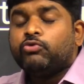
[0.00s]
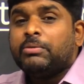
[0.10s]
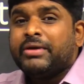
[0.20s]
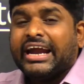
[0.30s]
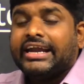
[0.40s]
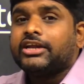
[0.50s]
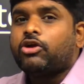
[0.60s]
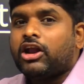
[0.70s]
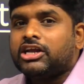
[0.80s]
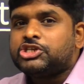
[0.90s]
will be getting
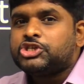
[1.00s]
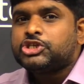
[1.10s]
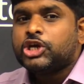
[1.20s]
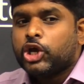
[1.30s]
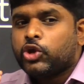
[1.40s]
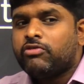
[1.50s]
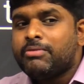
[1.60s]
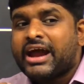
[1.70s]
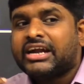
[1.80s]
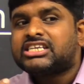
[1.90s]
knowledge. You
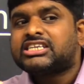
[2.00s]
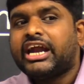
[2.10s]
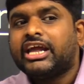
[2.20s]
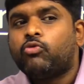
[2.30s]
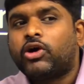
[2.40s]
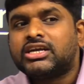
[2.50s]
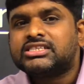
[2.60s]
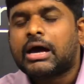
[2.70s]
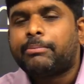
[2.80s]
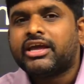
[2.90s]
will be understanding what
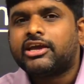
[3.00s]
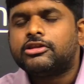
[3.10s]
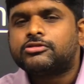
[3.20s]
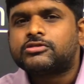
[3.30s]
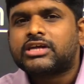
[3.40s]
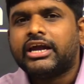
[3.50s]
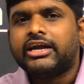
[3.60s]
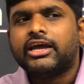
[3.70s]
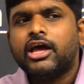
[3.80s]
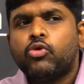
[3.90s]
is happening in the
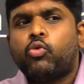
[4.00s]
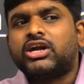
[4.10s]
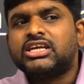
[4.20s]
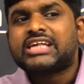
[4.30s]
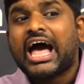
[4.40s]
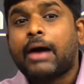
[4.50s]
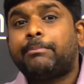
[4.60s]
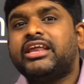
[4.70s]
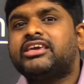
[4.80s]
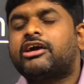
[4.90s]
society, what is
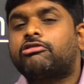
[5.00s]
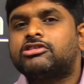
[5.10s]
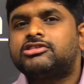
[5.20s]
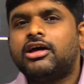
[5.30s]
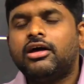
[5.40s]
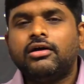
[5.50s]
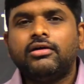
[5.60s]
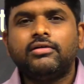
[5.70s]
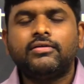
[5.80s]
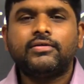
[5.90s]
happening across the
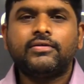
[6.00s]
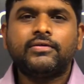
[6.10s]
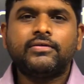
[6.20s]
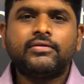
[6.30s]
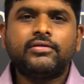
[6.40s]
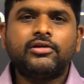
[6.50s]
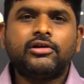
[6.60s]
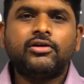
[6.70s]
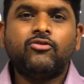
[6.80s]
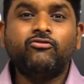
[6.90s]

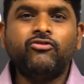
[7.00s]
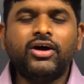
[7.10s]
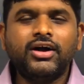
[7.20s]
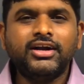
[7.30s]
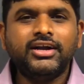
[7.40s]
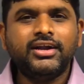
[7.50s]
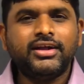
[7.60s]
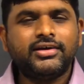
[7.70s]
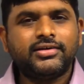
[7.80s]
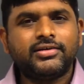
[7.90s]

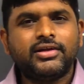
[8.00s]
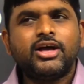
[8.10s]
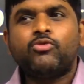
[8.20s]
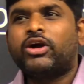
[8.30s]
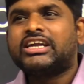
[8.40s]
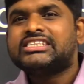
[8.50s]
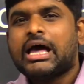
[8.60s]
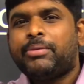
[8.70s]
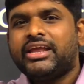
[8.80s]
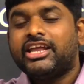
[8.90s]
world, what is
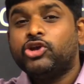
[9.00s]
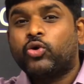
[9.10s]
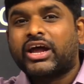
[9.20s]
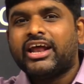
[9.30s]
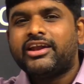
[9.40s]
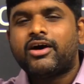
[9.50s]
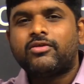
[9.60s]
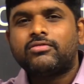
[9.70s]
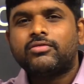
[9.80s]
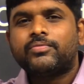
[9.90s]
happening in Ukraine
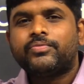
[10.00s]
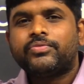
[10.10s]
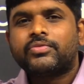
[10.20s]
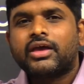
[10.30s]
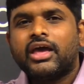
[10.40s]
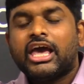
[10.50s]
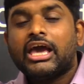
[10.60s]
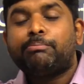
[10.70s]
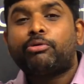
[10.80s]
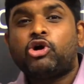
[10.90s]
now.
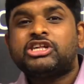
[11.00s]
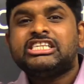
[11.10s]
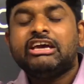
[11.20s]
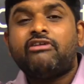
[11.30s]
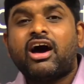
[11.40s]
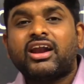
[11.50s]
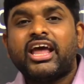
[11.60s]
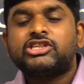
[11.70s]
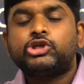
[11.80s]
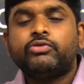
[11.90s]
A proxy
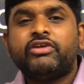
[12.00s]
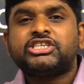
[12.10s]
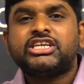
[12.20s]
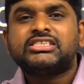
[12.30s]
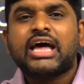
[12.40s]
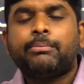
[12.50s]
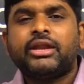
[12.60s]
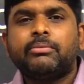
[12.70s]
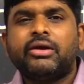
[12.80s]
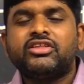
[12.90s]
war-like situation is
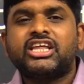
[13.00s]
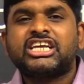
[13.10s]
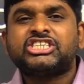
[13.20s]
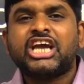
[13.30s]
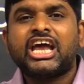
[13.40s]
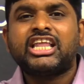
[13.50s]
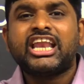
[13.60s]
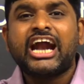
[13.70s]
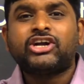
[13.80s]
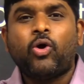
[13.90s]
happening between the Russia and the
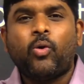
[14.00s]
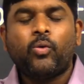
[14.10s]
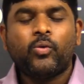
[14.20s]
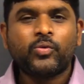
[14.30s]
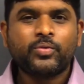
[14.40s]
NATO.